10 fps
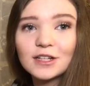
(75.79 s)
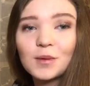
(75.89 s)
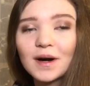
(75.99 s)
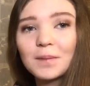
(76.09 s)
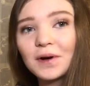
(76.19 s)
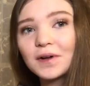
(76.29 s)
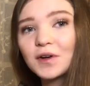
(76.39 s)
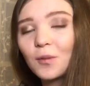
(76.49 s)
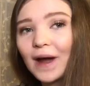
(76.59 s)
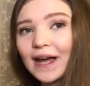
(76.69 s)
you want to pull it
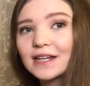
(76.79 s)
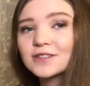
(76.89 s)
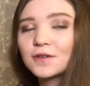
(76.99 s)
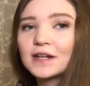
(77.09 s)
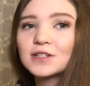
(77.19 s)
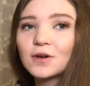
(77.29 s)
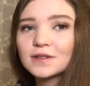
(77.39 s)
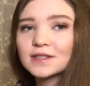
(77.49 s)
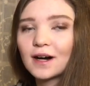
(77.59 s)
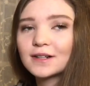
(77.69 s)
away so they don't
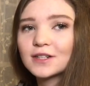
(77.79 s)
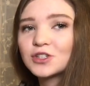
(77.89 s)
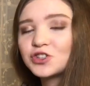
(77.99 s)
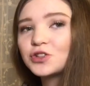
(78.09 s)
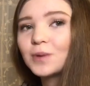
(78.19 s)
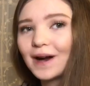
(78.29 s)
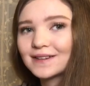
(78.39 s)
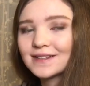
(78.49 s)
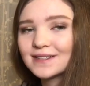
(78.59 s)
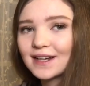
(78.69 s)
start to chew on
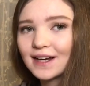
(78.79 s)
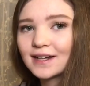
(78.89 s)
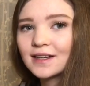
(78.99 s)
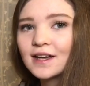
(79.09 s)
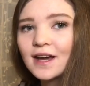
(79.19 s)
the stick,